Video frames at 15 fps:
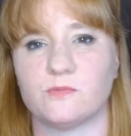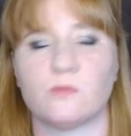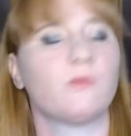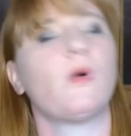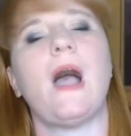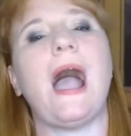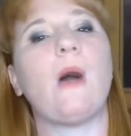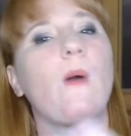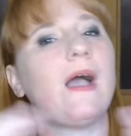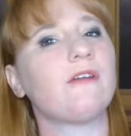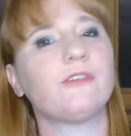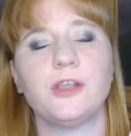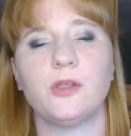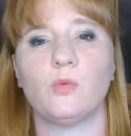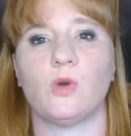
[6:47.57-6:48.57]
however
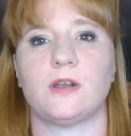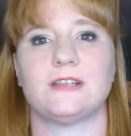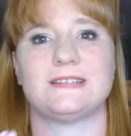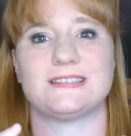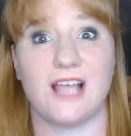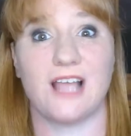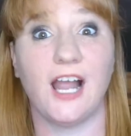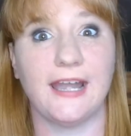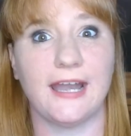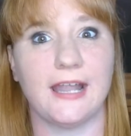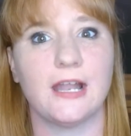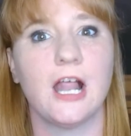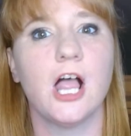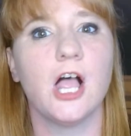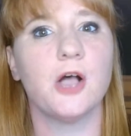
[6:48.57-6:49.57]
you want to design it,
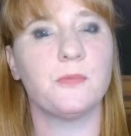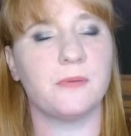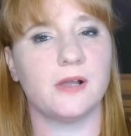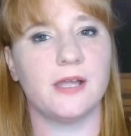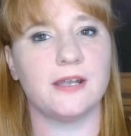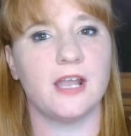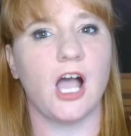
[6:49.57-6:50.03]
but